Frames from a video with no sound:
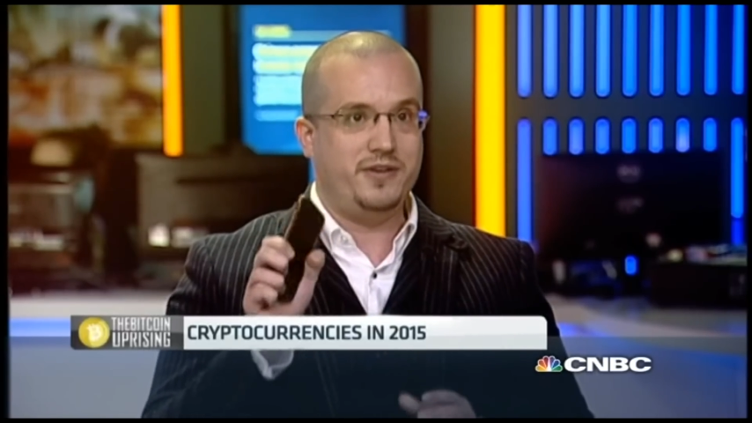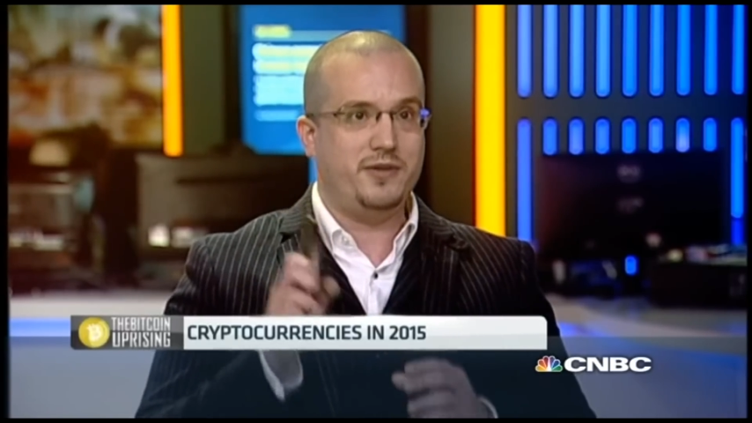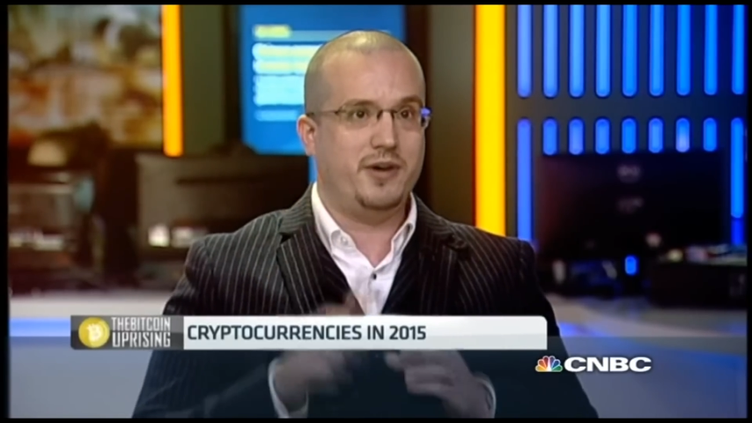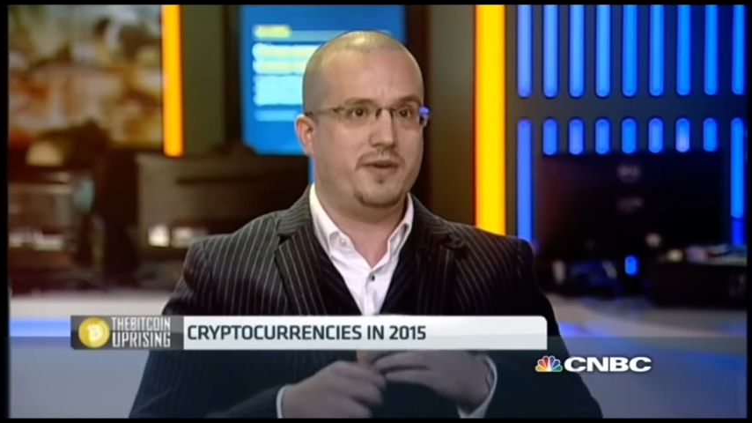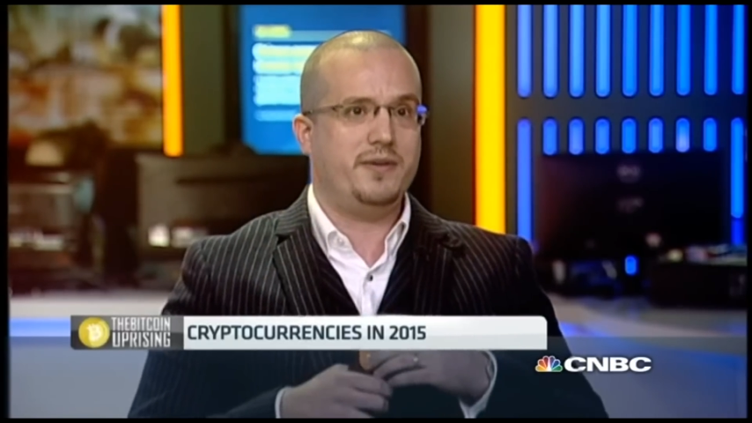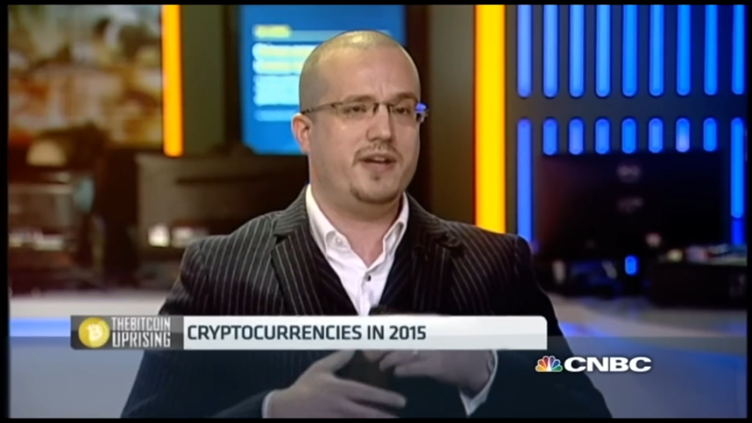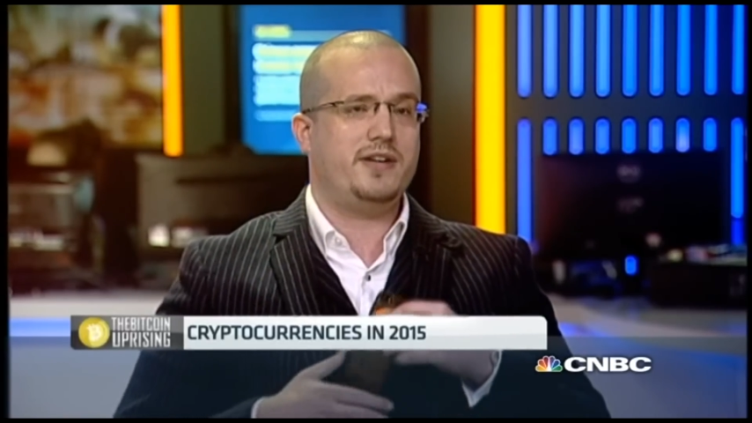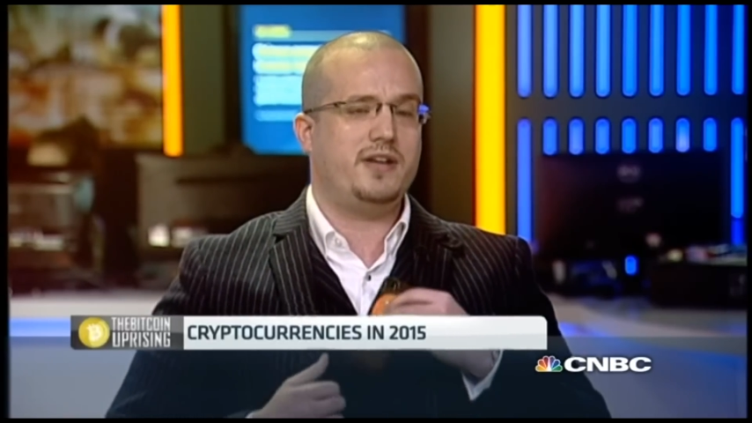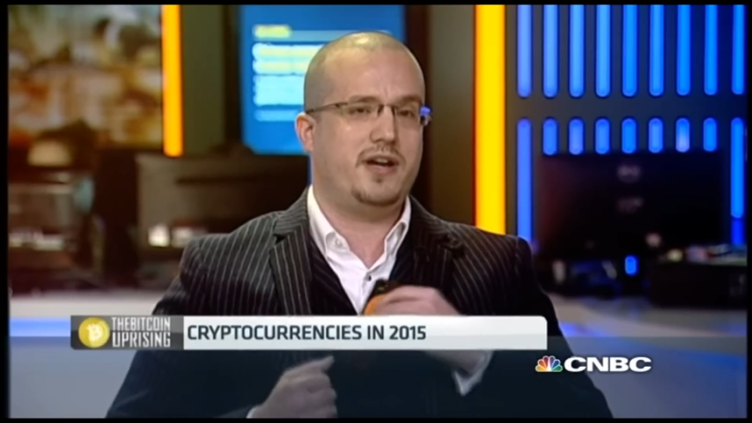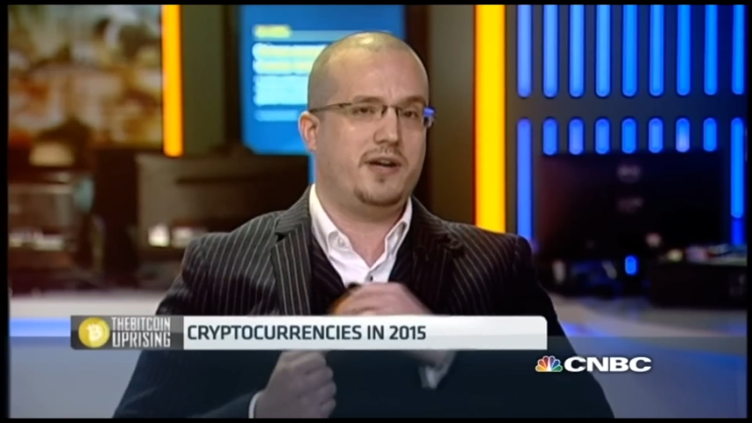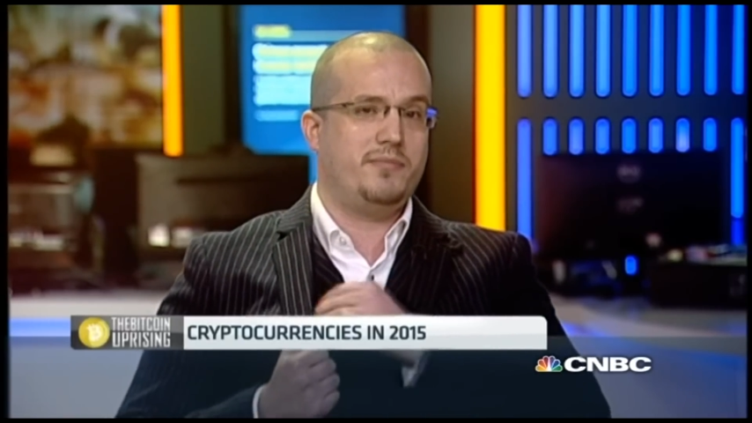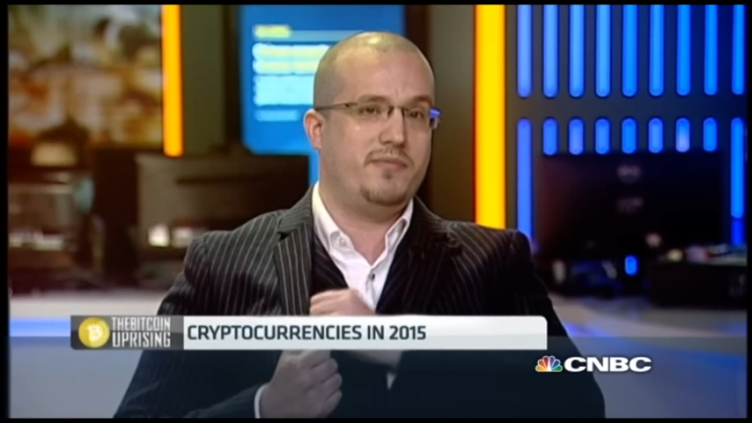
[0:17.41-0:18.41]
you own
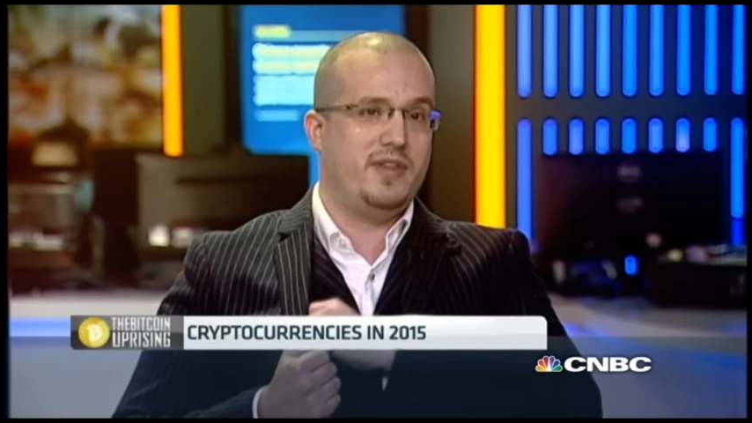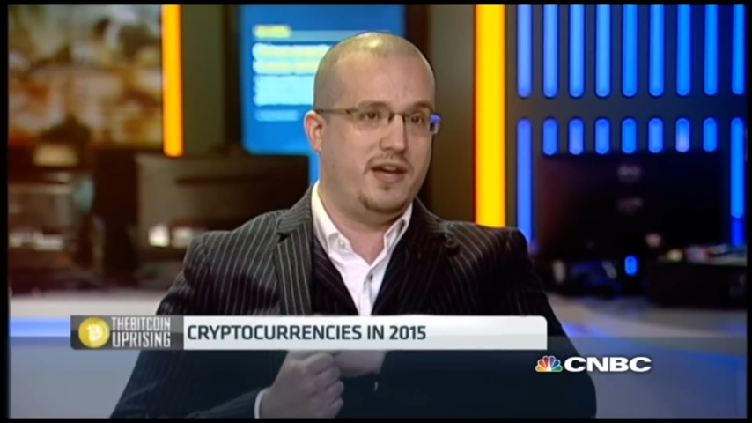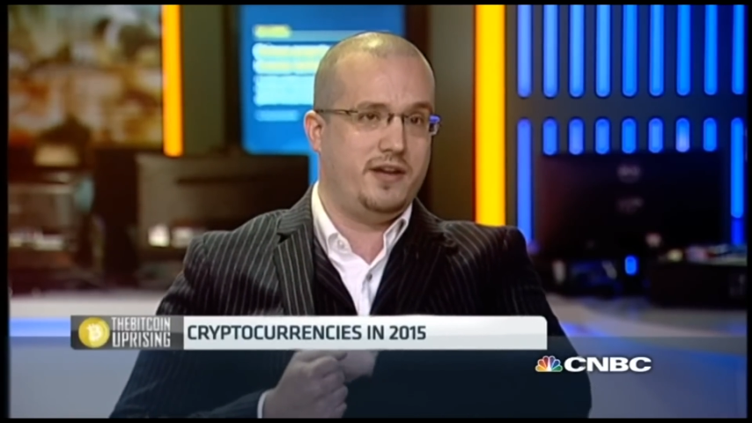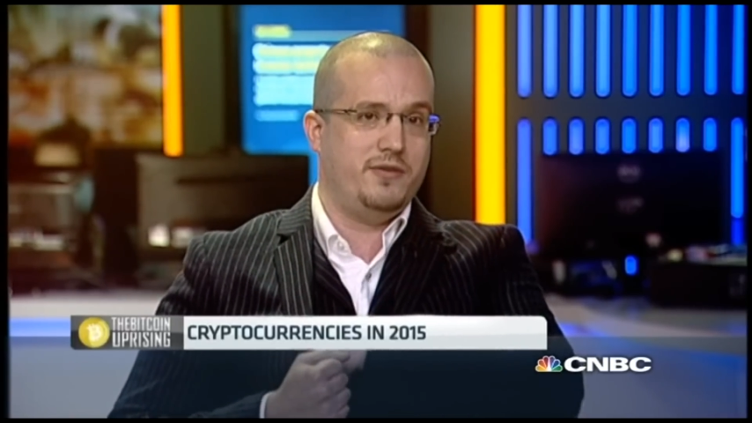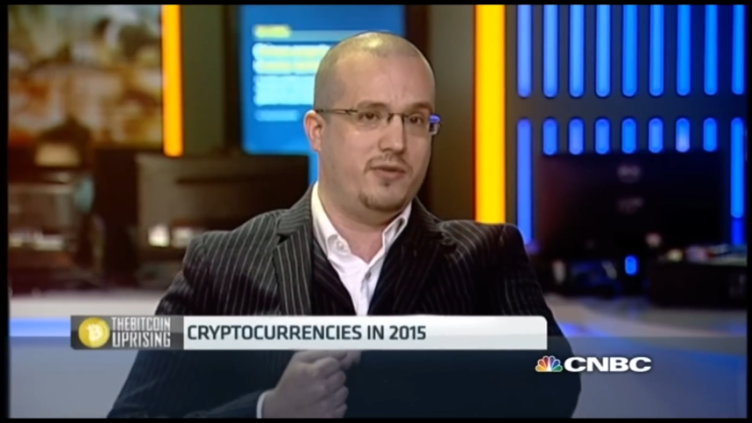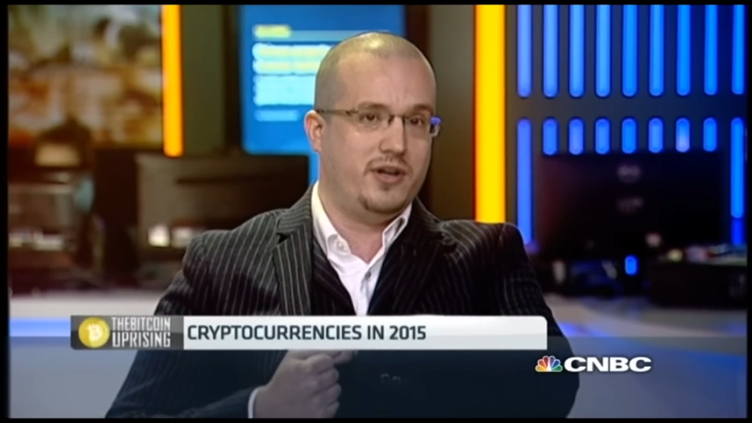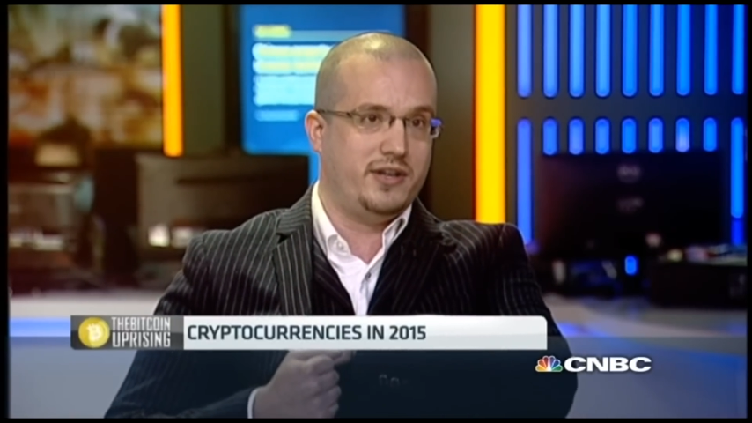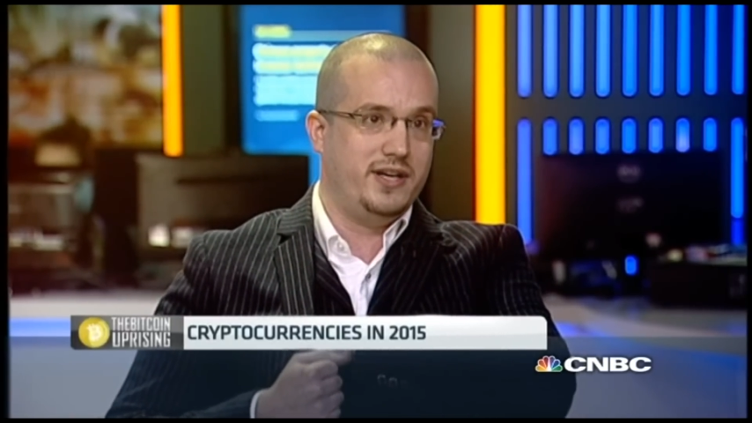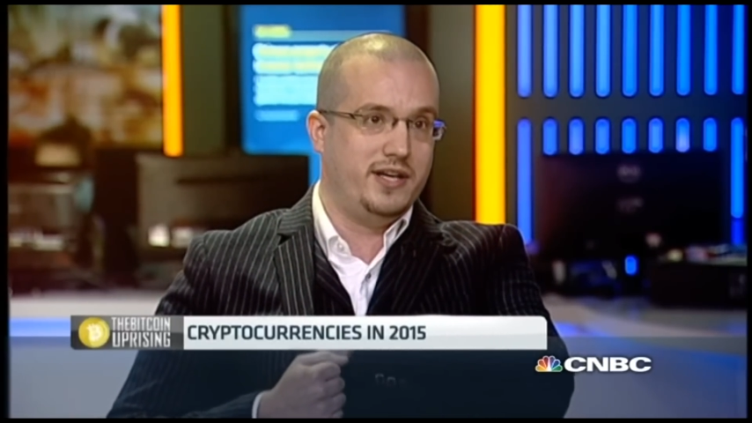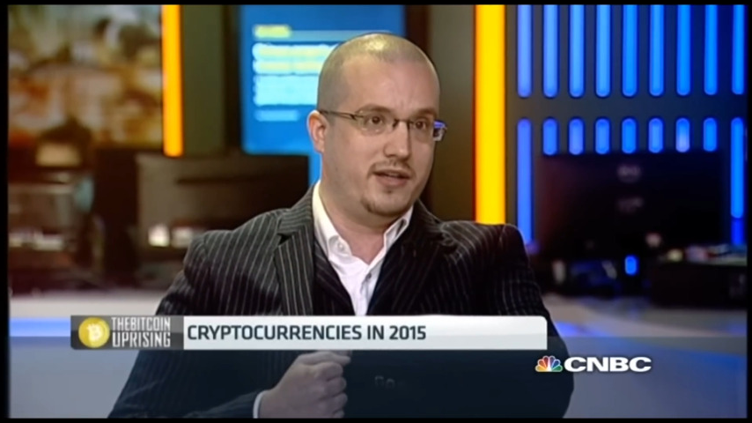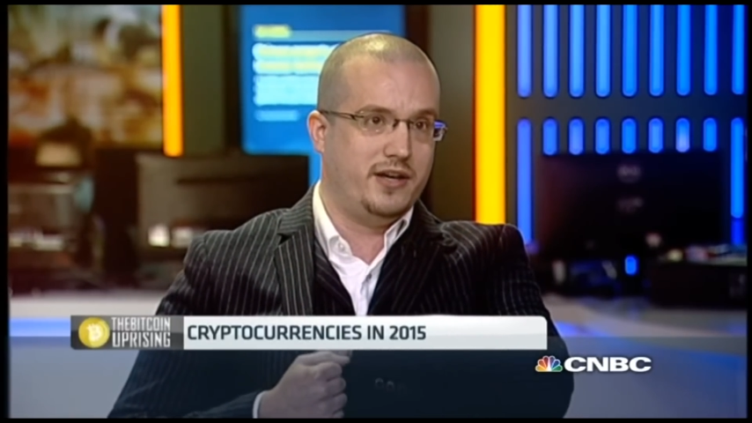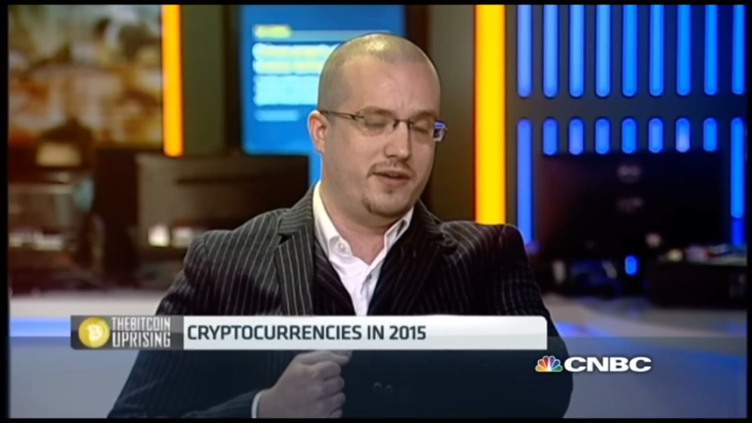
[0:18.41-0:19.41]
it. You are the
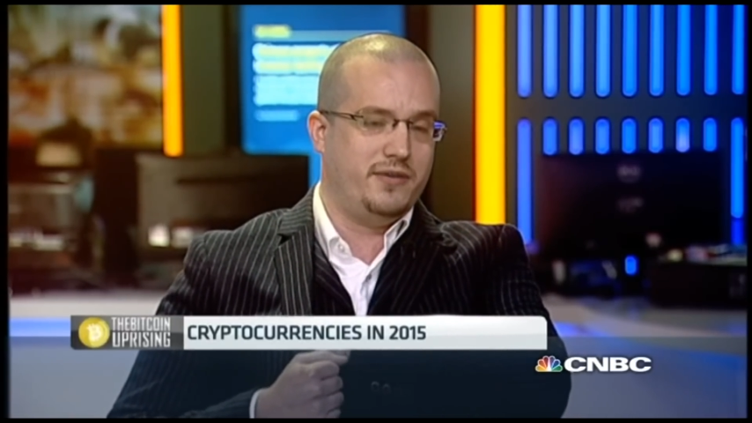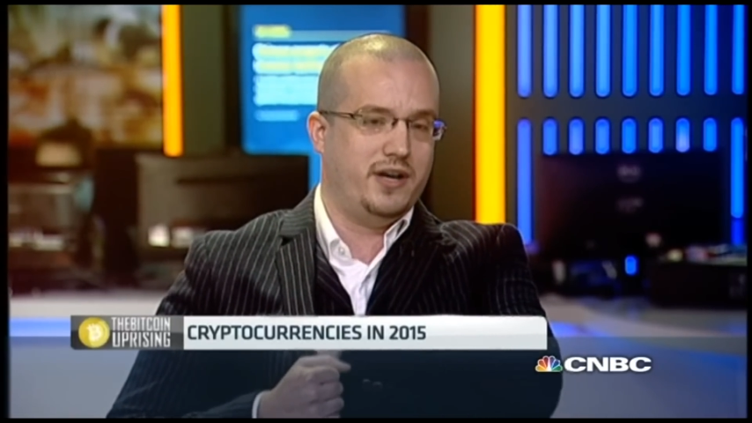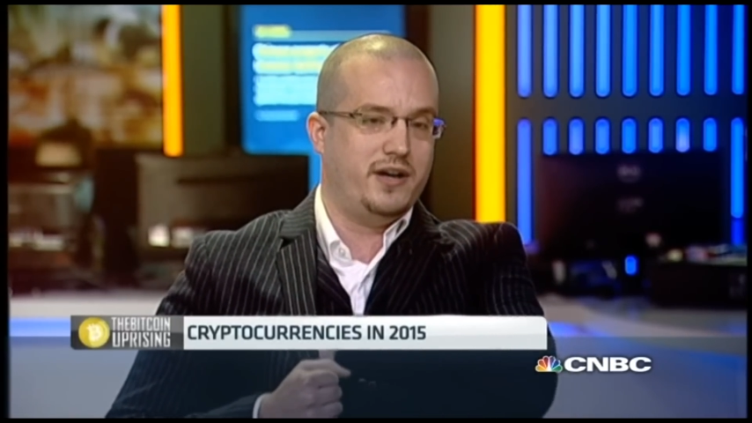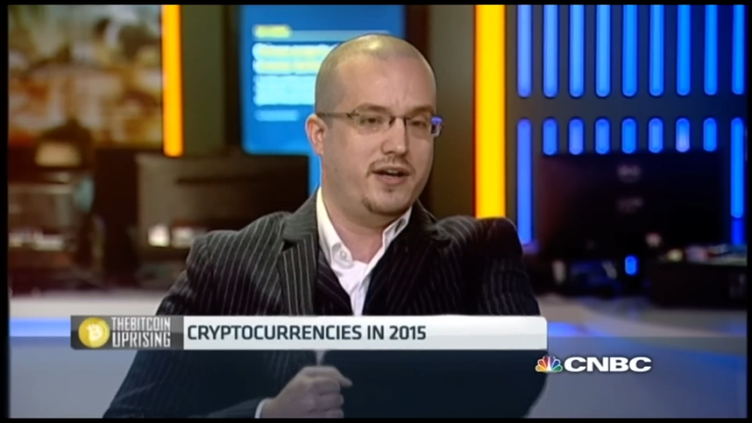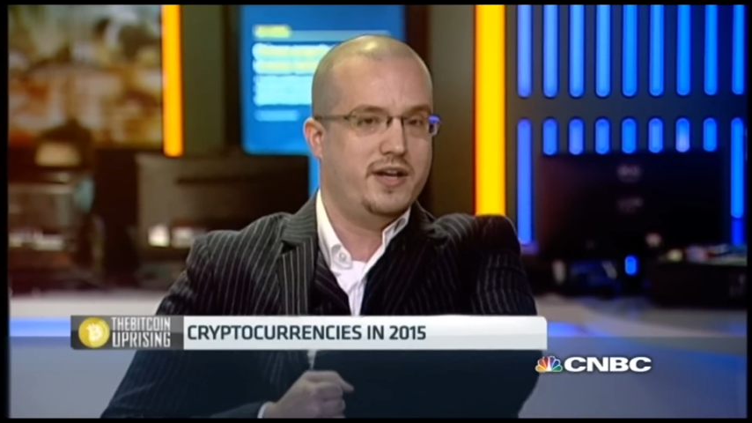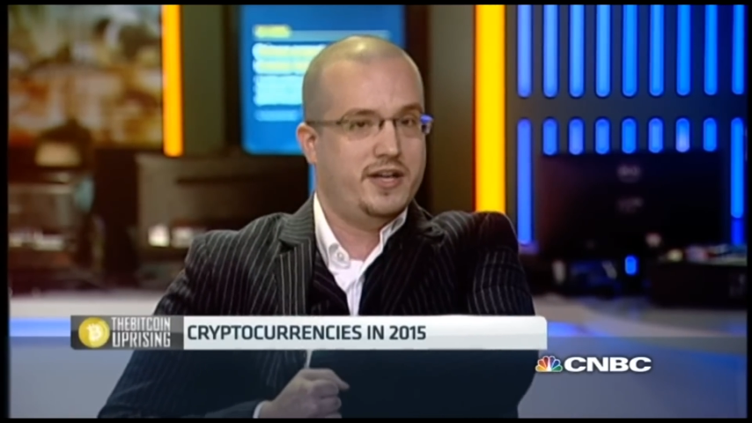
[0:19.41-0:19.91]
legal owner.